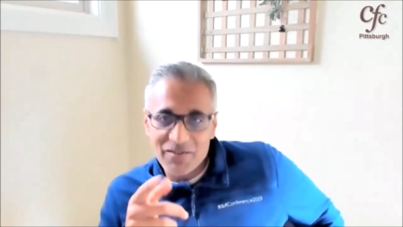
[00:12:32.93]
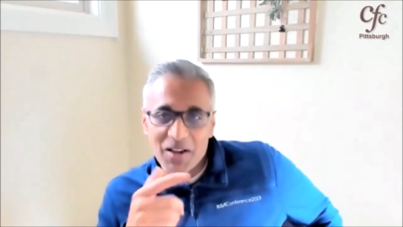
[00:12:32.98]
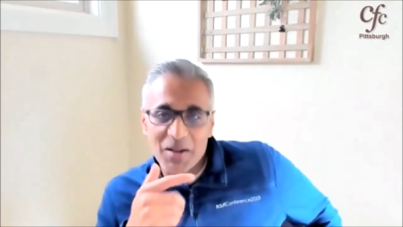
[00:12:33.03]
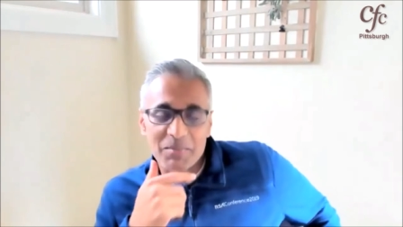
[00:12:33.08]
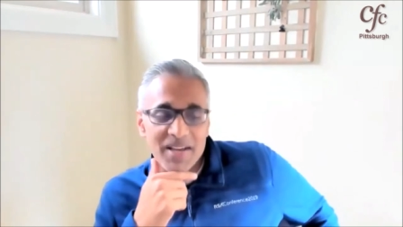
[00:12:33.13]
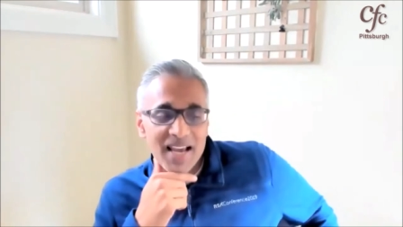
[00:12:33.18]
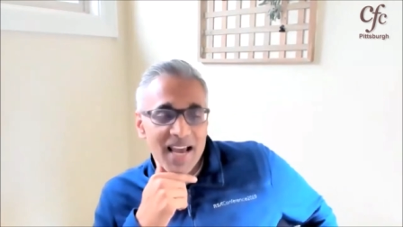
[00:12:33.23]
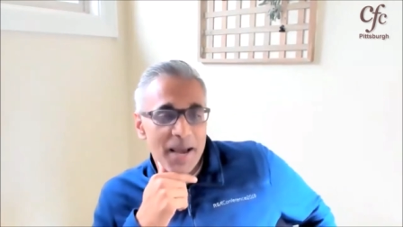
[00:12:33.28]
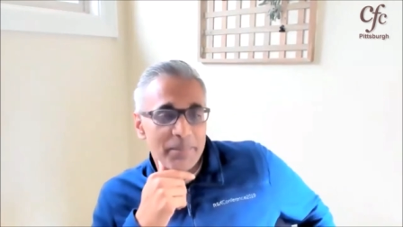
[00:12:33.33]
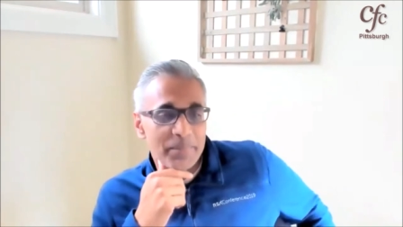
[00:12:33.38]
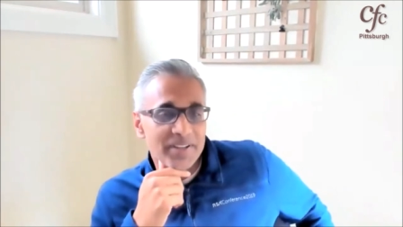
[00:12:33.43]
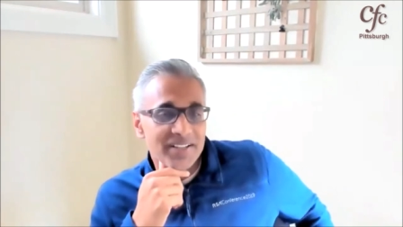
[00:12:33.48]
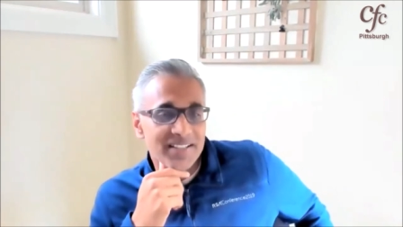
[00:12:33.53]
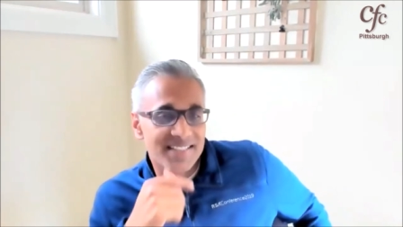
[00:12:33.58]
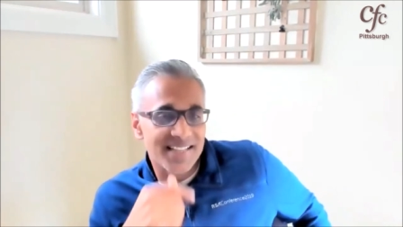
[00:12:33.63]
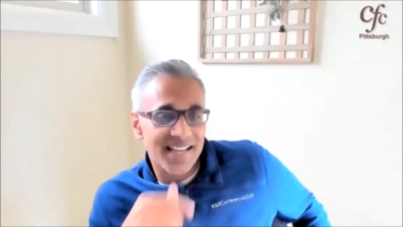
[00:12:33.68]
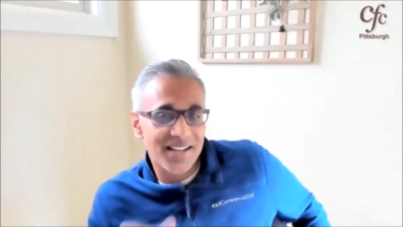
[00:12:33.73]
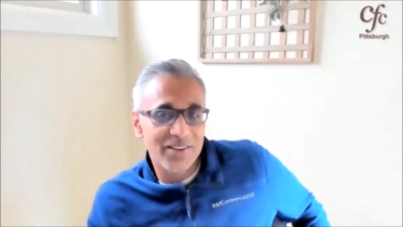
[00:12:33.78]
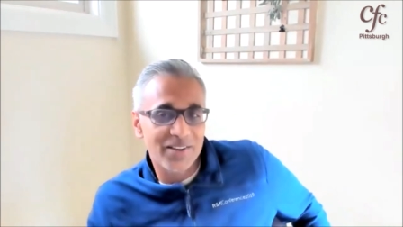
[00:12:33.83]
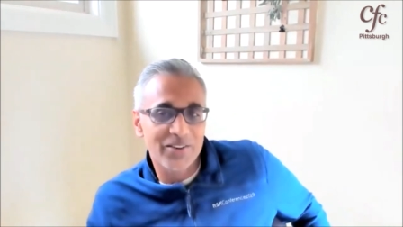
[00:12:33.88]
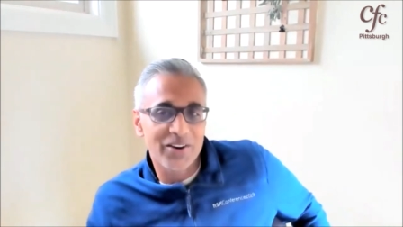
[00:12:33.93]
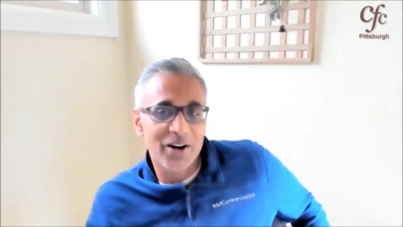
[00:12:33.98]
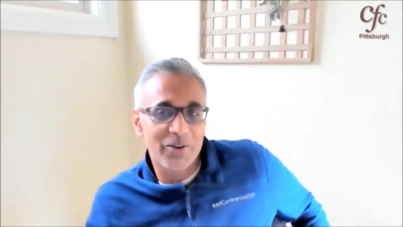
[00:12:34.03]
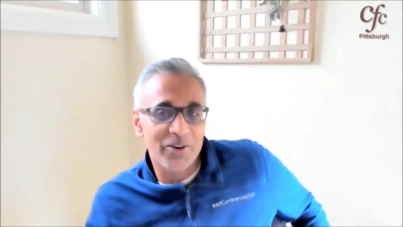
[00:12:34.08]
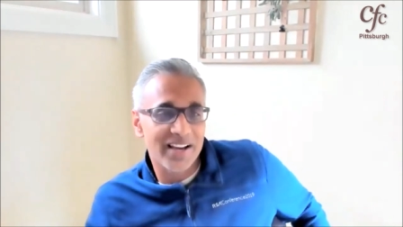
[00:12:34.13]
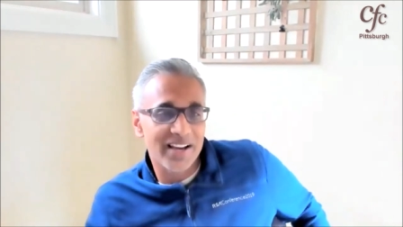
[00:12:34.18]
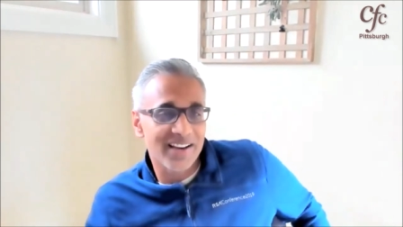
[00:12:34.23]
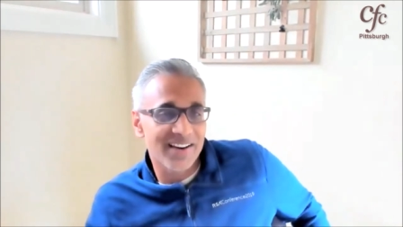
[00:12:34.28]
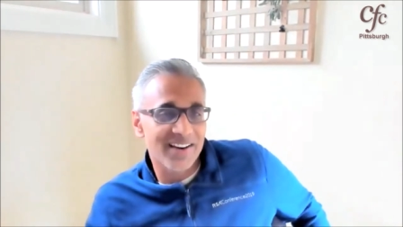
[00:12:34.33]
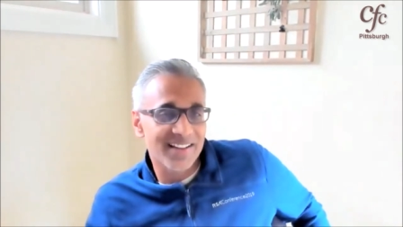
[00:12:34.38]
I'll be happy to tell you how
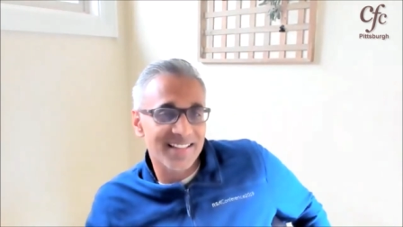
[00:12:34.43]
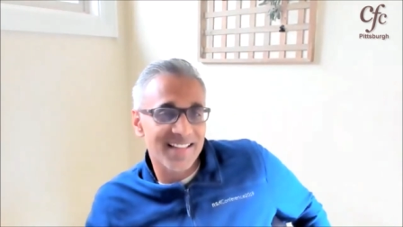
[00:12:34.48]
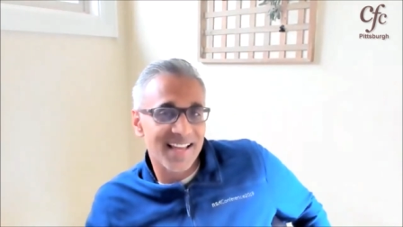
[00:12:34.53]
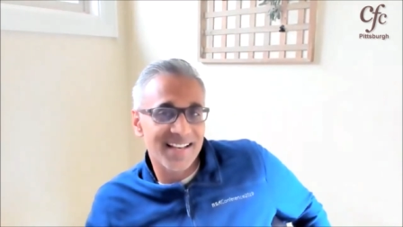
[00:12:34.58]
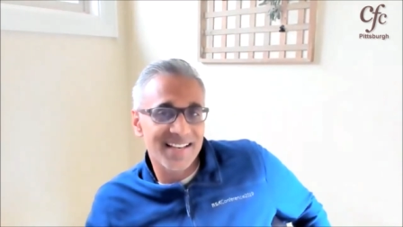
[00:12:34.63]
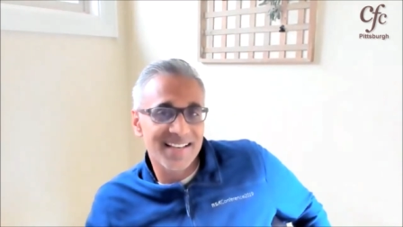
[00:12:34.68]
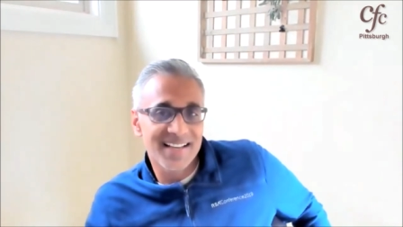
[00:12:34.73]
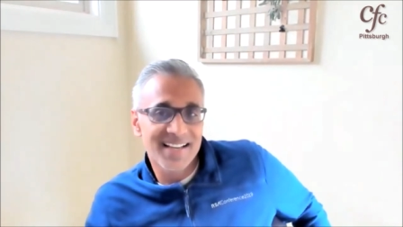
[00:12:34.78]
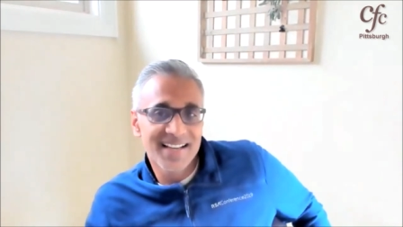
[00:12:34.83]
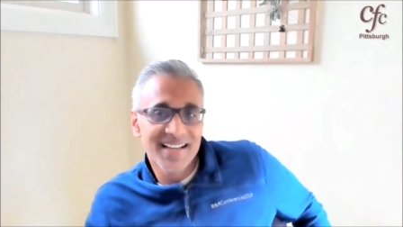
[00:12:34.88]
I got that.